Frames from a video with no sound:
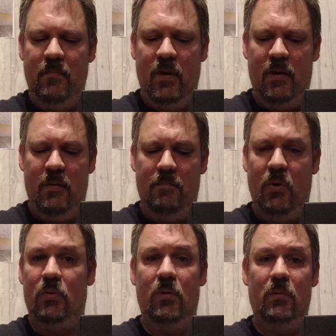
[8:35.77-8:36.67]

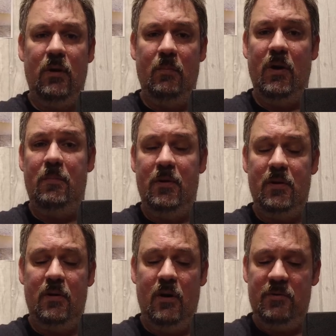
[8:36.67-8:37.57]
bottle, in my
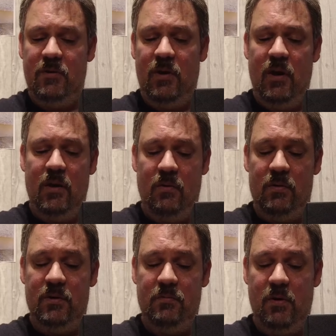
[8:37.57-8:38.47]
opinion, and I'm so glad I
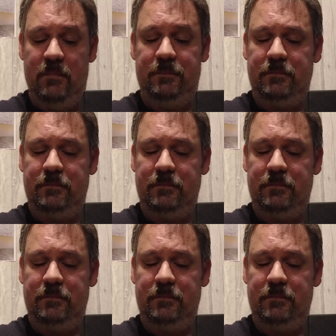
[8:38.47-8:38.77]
got this one.